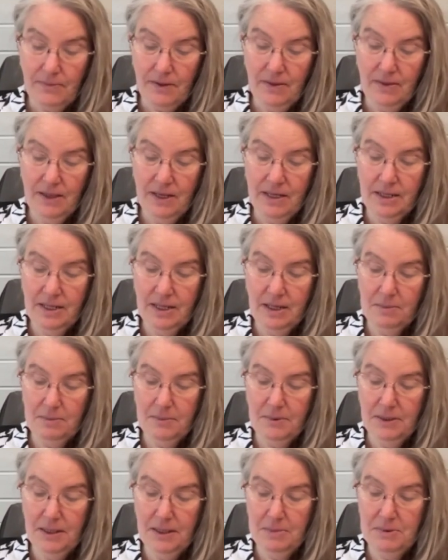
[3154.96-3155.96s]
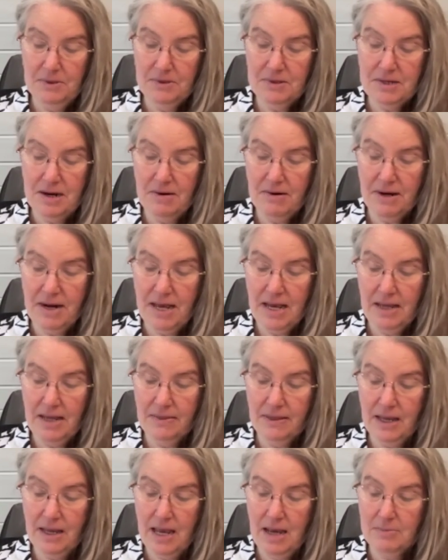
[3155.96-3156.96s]
Then Nebuzaradan,
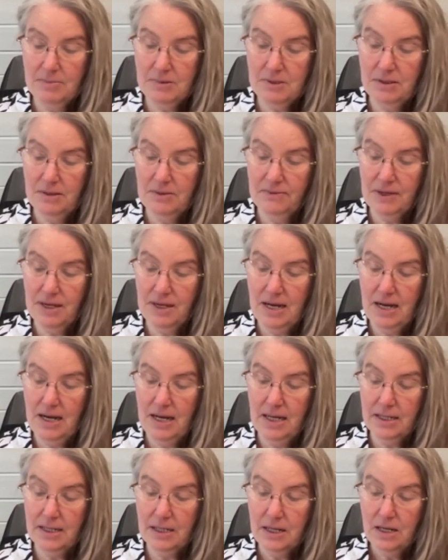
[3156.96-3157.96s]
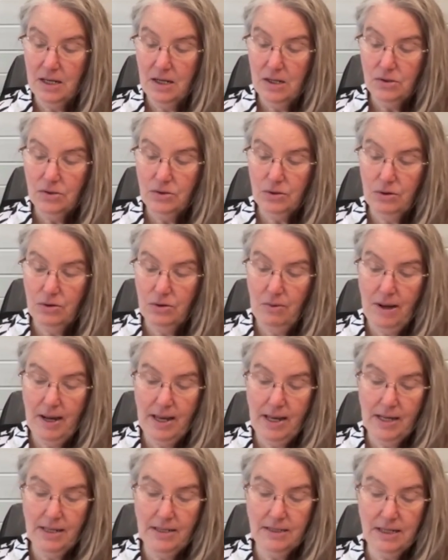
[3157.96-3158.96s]
the captain of the guard, took
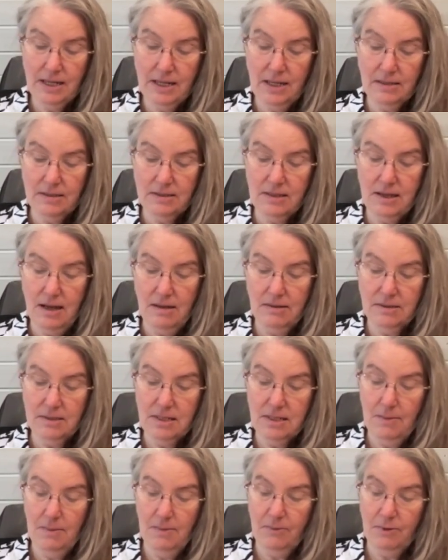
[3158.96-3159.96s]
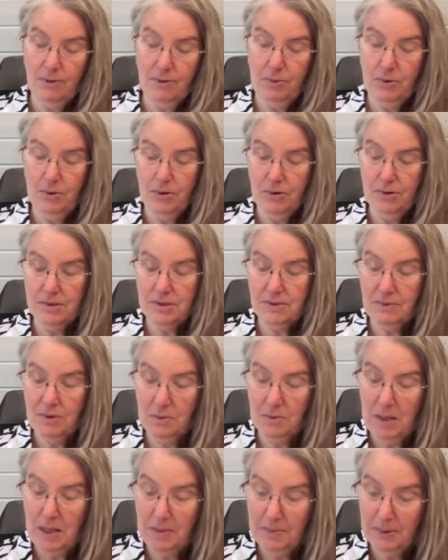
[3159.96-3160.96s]
away into exile some of the poorest of the
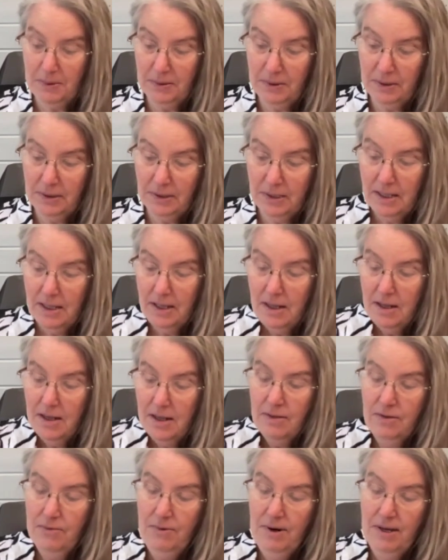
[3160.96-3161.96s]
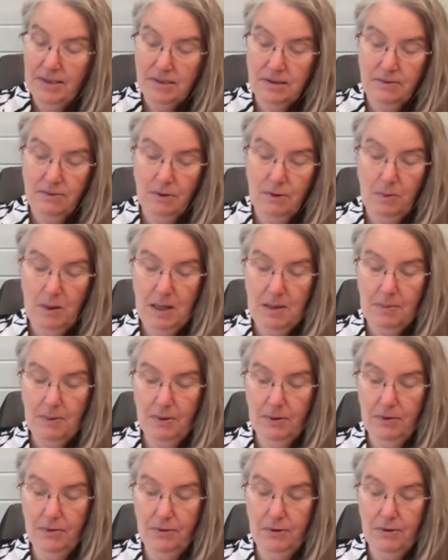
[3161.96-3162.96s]
people. The rest of the
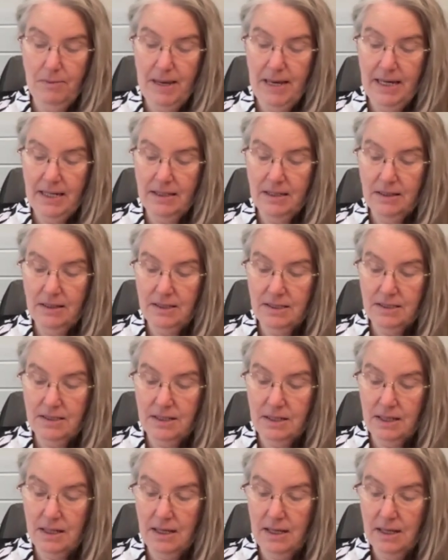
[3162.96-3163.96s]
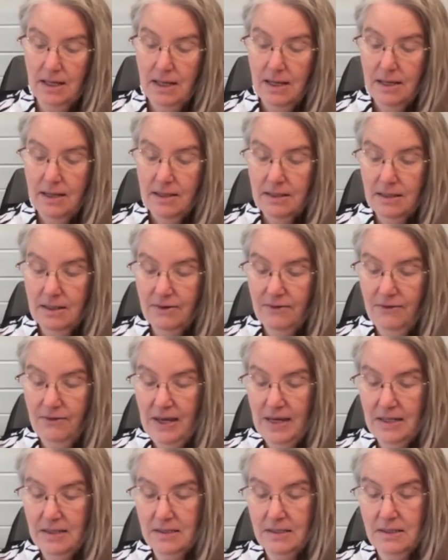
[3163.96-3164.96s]
people who remained in the city, the
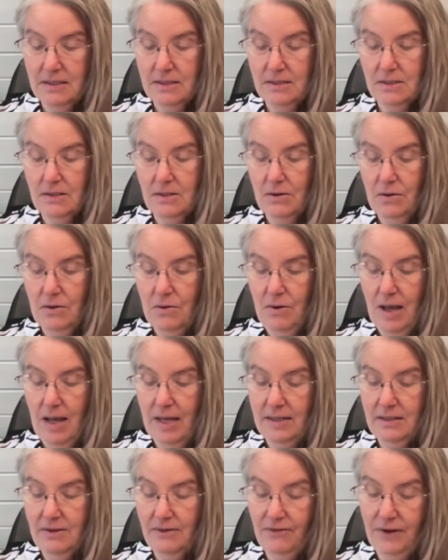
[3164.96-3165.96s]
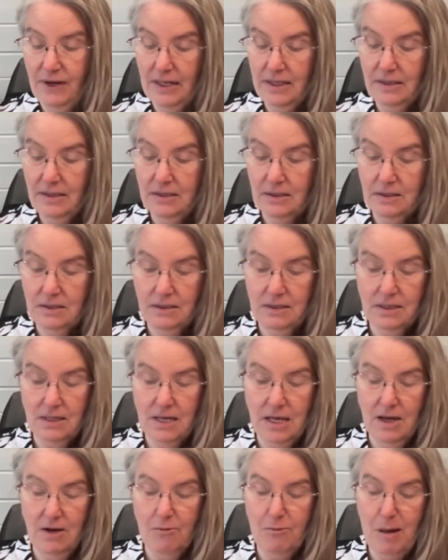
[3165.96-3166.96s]
defectors who had defected to the
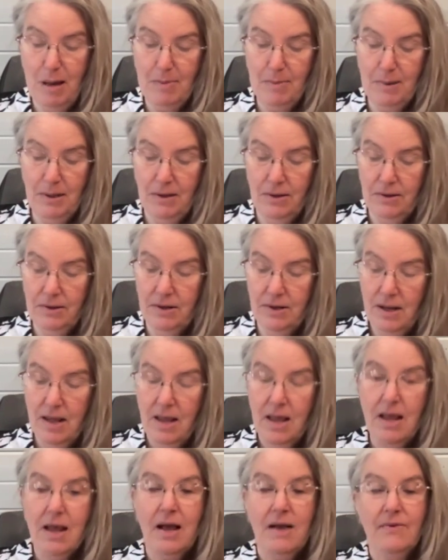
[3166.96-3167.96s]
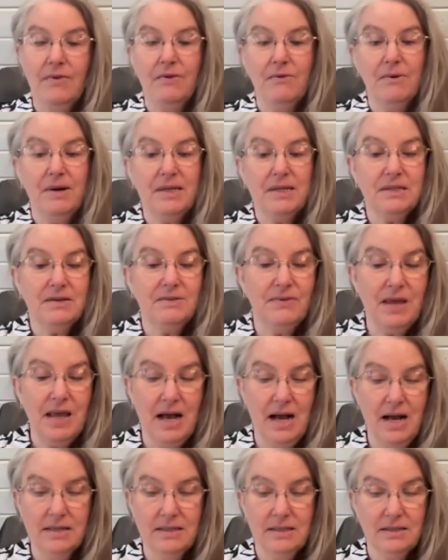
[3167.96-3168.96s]
king of Babylon, and the rest of the
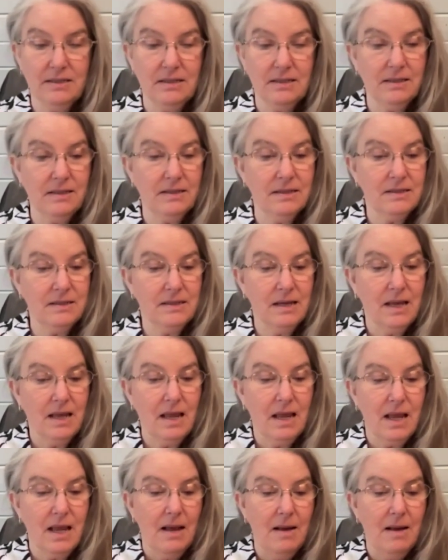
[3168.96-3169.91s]
artisans.